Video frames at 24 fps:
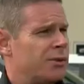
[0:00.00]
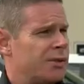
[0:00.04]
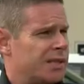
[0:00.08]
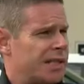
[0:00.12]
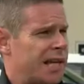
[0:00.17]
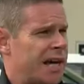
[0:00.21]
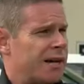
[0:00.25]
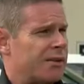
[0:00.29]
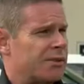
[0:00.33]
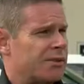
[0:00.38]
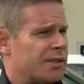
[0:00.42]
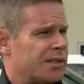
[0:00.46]
into
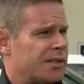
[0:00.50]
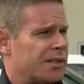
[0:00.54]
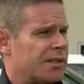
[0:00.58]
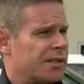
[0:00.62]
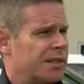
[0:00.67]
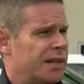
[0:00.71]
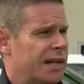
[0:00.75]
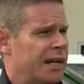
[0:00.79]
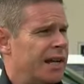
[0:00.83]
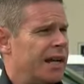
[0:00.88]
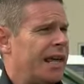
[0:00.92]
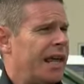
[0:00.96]
his house
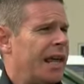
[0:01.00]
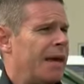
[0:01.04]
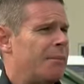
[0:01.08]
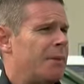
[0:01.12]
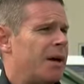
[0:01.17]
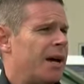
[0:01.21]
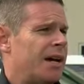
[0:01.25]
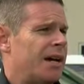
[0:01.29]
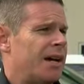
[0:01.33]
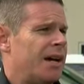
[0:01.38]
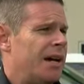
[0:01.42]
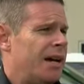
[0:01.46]
and he
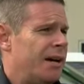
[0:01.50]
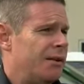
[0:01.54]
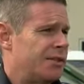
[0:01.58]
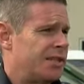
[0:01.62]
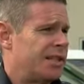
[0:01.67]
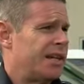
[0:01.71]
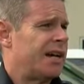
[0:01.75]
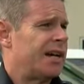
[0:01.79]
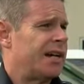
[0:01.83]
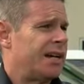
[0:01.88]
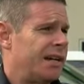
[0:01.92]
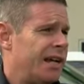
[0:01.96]
came back
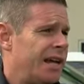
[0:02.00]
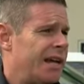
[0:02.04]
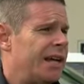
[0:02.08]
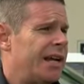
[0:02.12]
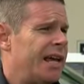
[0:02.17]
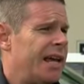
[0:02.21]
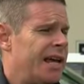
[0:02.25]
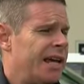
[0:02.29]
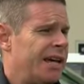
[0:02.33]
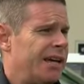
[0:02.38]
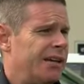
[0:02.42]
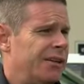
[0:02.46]
outside and he
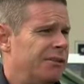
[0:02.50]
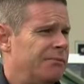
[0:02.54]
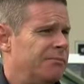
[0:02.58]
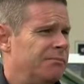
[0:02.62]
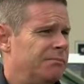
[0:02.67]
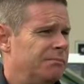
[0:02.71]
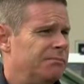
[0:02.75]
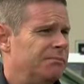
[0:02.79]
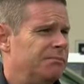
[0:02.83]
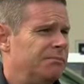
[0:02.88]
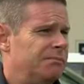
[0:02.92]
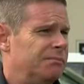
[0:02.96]
had a handgun.
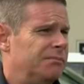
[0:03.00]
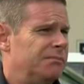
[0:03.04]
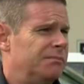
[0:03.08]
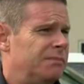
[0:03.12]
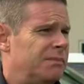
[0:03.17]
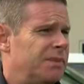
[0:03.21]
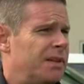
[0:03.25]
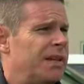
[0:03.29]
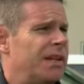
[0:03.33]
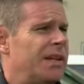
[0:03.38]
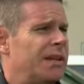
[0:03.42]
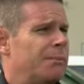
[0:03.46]

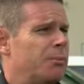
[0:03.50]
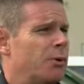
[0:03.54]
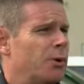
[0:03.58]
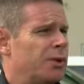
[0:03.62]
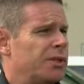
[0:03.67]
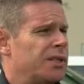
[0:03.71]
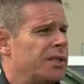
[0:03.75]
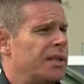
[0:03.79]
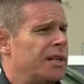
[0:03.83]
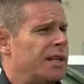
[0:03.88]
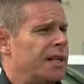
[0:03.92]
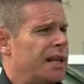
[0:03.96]
And he
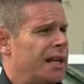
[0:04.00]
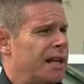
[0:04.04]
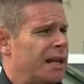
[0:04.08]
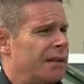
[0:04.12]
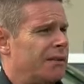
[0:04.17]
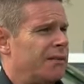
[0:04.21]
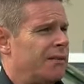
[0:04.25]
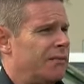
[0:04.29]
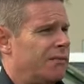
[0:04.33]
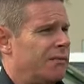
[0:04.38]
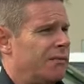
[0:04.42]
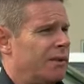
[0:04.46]
pointed it
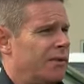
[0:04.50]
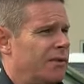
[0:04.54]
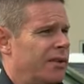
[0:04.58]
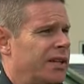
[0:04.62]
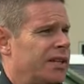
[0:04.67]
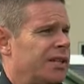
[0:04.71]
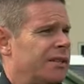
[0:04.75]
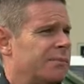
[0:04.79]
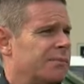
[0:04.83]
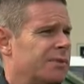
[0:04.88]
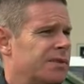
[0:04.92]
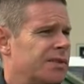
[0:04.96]
at the
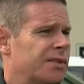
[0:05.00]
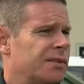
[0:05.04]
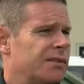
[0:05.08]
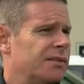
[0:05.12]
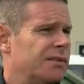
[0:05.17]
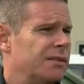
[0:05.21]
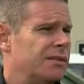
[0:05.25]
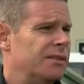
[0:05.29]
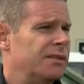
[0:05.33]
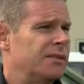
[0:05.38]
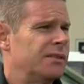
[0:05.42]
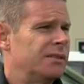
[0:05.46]
victims
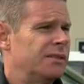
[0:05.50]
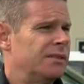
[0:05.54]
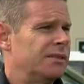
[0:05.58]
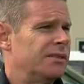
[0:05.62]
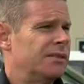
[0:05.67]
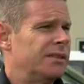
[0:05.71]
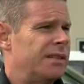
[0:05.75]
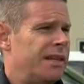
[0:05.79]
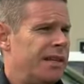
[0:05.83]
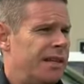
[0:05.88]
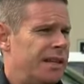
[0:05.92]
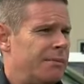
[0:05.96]

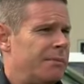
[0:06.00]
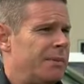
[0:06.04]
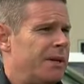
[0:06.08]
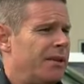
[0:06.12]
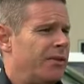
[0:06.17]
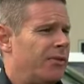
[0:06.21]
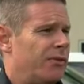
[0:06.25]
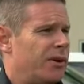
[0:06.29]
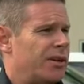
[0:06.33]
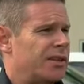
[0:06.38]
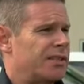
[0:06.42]
and made